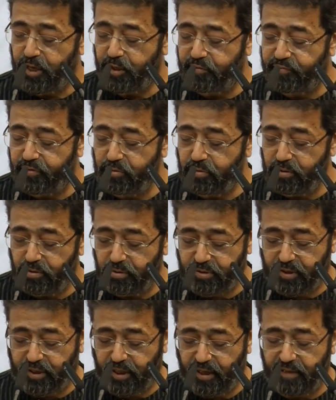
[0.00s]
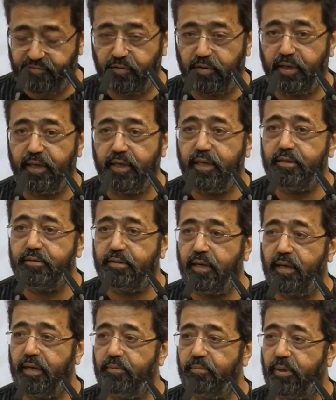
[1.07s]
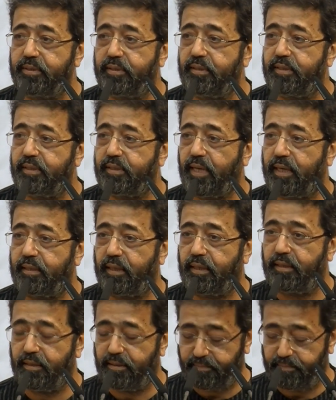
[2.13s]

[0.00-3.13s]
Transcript: if you looked carefully, it really wasn't static.